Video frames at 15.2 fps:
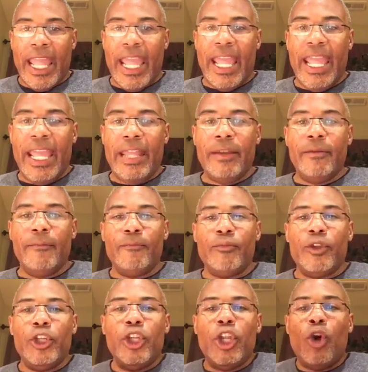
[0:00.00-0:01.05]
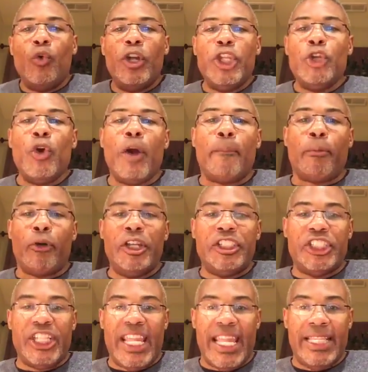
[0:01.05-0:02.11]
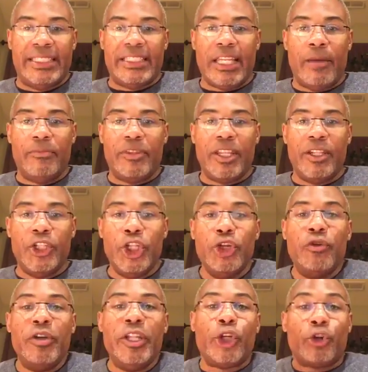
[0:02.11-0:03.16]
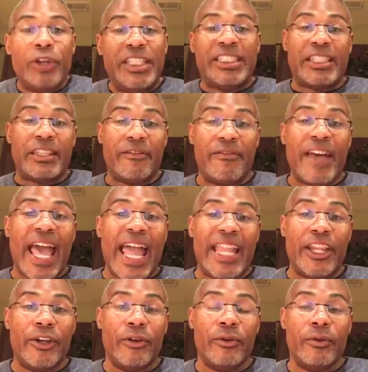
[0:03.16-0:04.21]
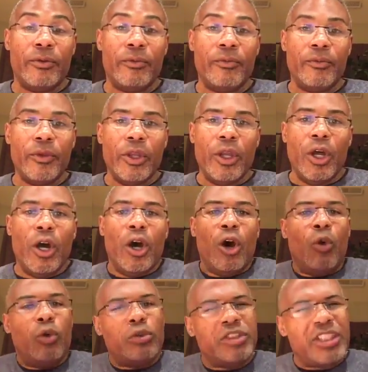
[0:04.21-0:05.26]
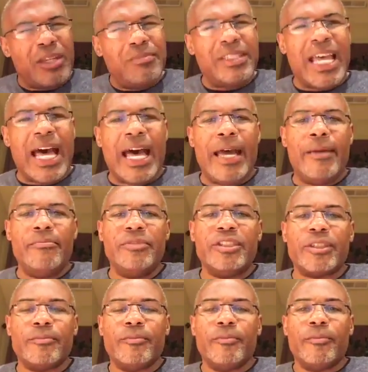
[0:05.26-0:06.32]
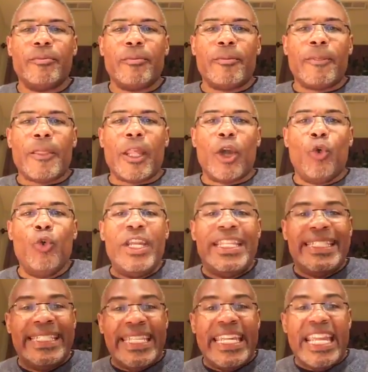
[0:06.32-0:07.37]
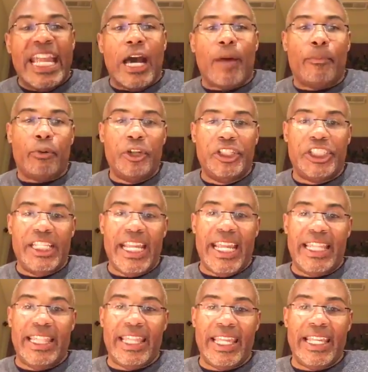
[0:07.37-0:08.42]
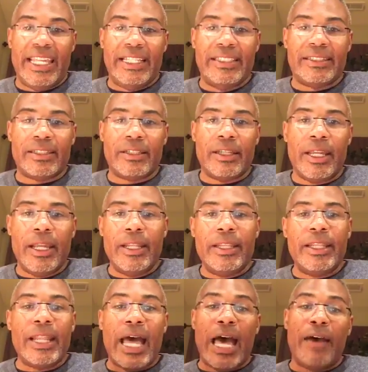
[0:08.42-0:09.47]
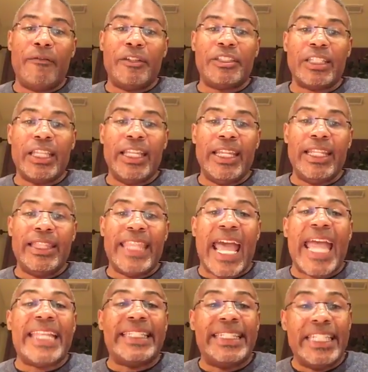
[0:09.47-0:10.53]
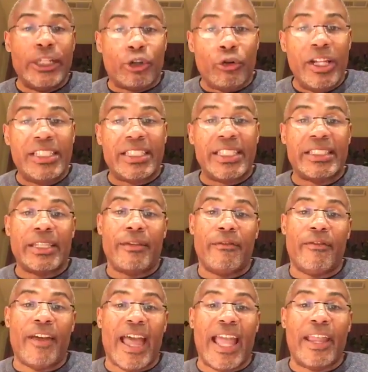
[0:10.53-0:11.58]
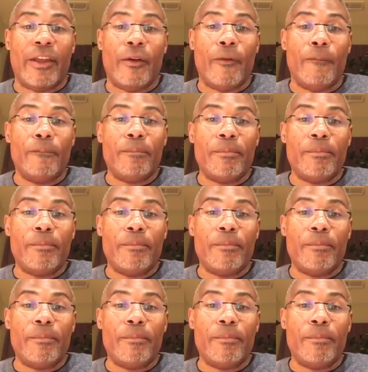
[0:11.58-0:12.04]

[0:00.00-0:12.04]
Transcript: And, you know, when you appreciate something, you increase the value. Well, sometimes we de-appreciate things. And then obviously that decreases in value.